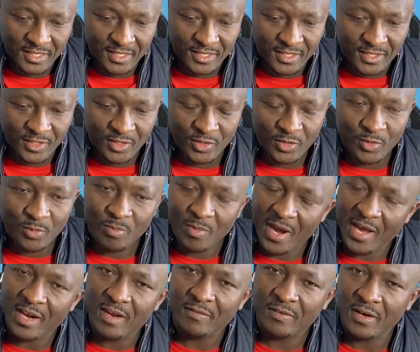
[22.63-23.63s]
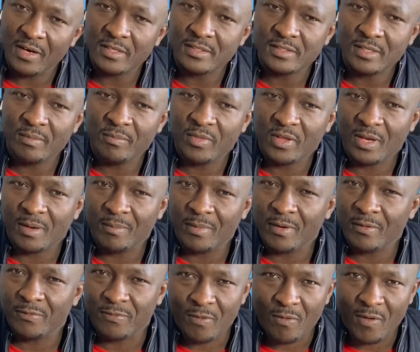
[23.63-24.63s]
you might have heard something
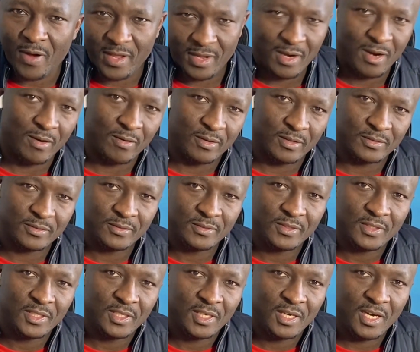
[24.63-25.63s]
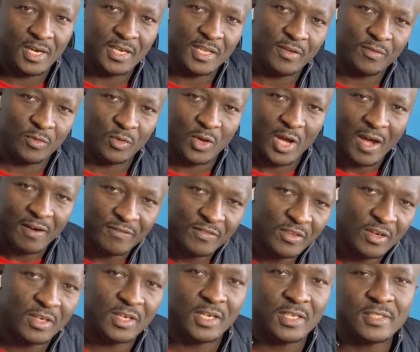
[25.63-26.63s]
about 4IR. And if you have
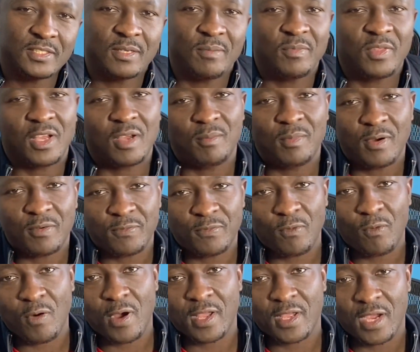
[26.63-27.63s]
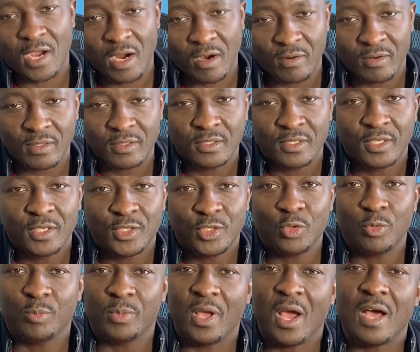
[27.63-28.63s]
not heard something about 4IR,
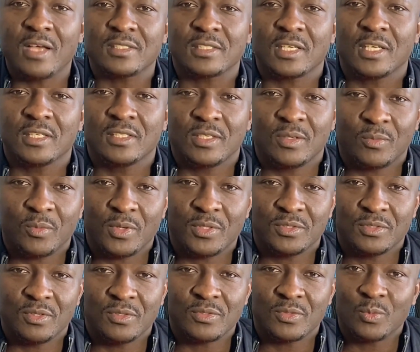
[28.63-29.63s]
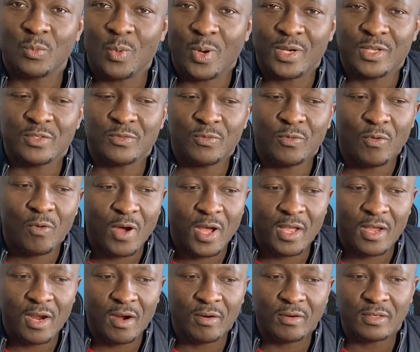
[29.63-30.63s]
you'll be asking the questions, what is
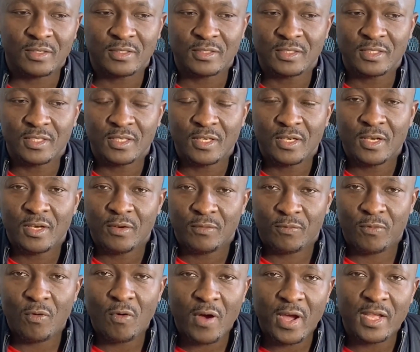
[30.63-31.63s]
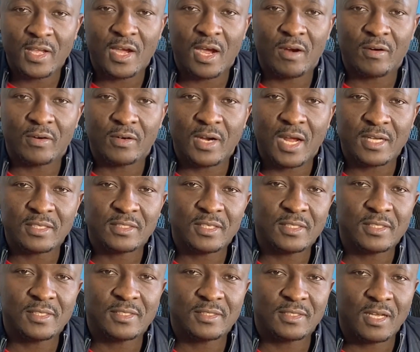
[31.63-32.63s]
4IR? 4IR
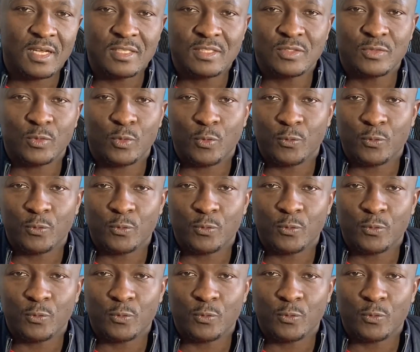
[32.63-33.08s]
actually stands for